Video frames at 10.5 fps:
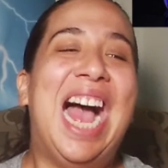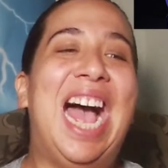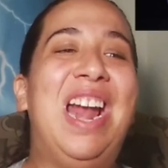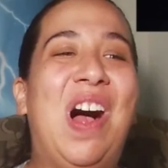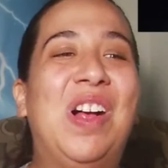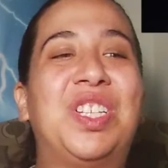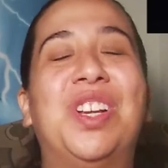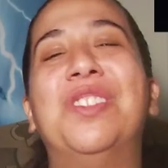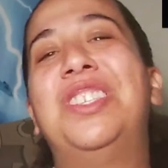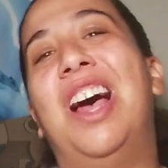And
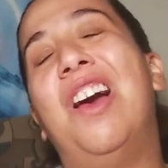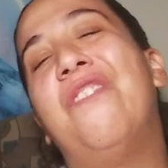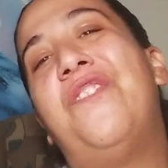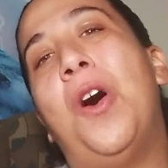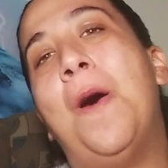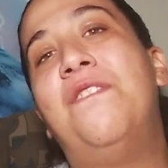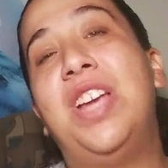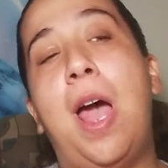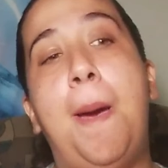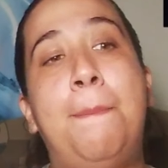also Downfall
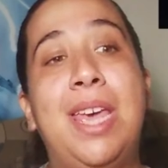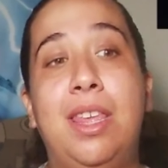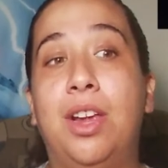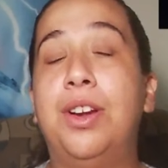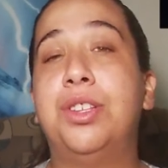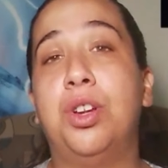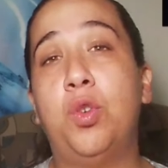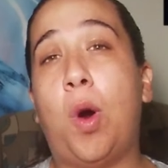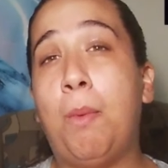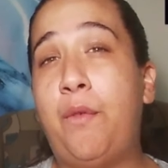VIP. There is a
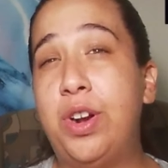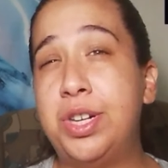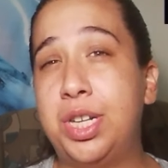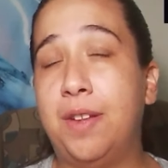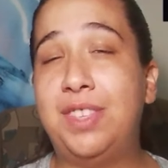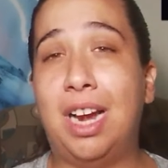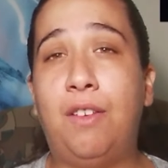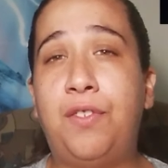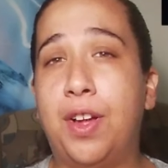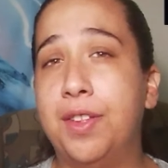normal version of
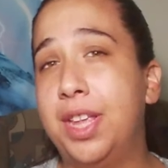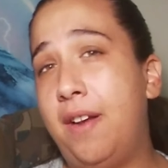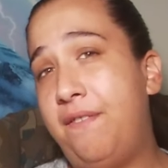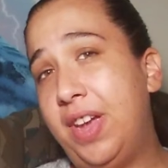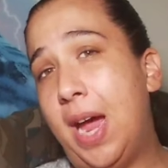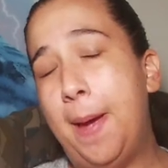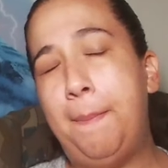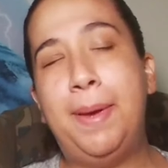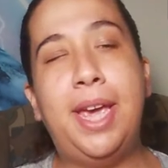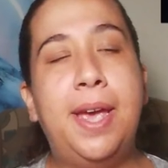Downfall and then a
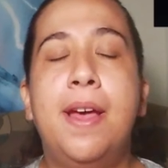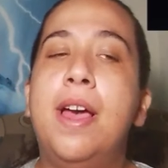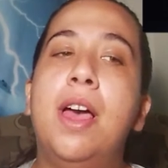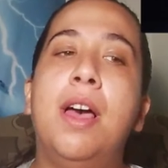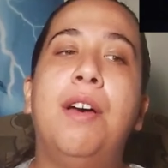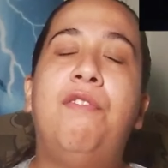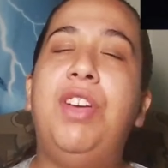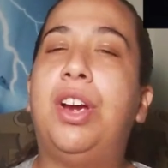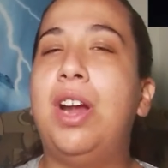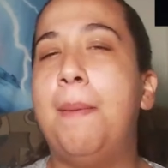VIP.
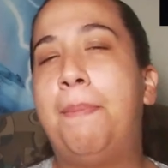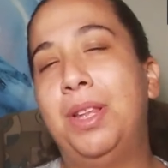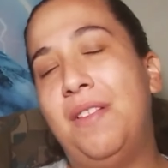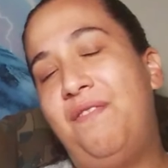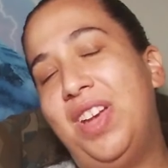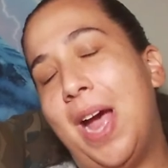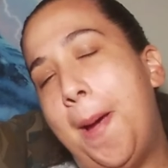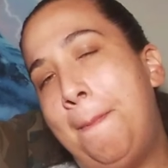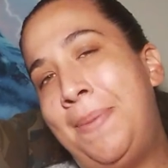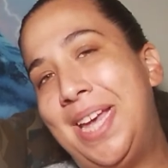Figured I'd put the
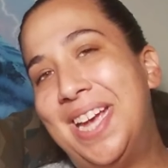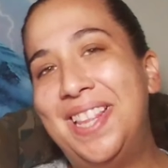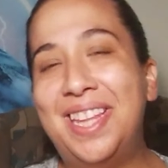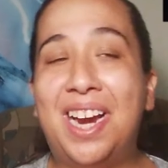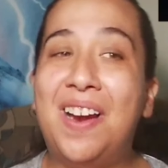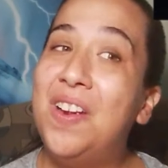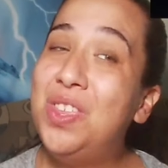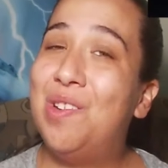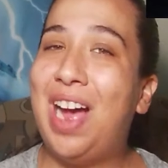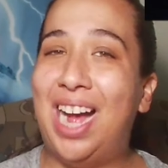VIP in there.
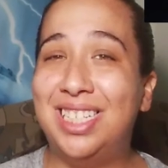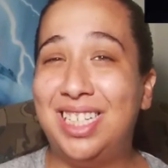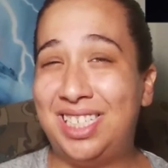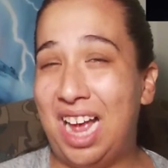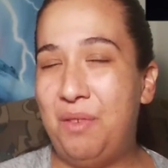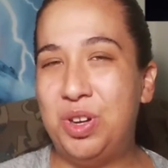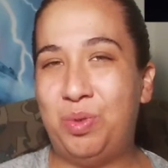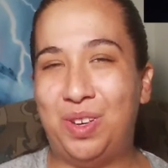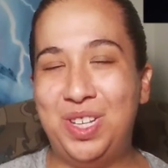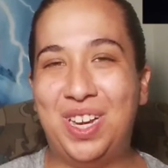You guys decide
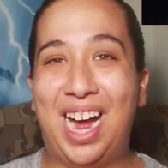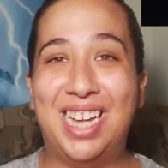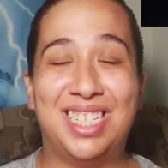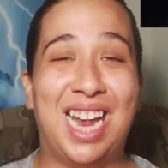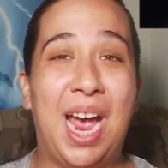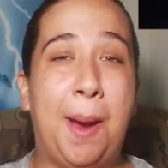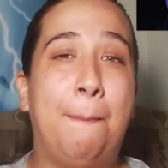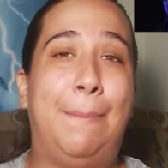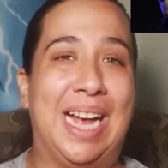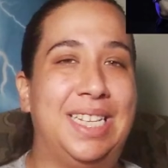which one you guys like
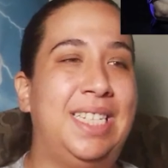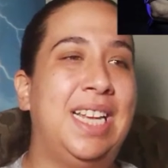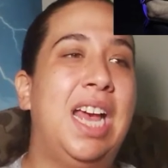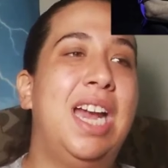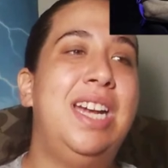best.